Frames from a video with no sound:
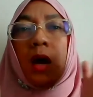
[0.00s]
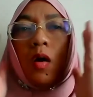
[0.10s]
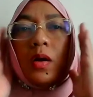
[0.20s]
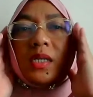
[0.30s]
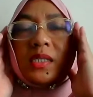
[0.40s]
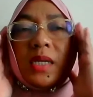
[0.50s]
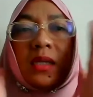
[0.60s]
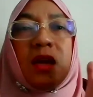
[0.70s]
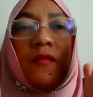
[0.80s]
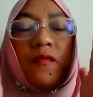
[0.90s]
on a
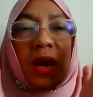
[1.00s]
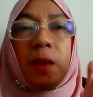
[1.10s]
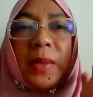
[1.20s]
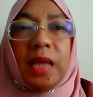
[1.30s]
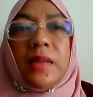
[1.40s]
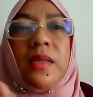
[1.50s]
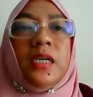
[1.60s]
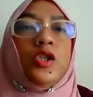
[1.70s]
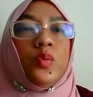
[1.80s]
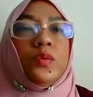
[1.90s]
certain very protected
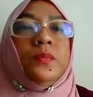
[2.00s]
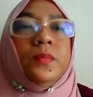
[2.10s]
issue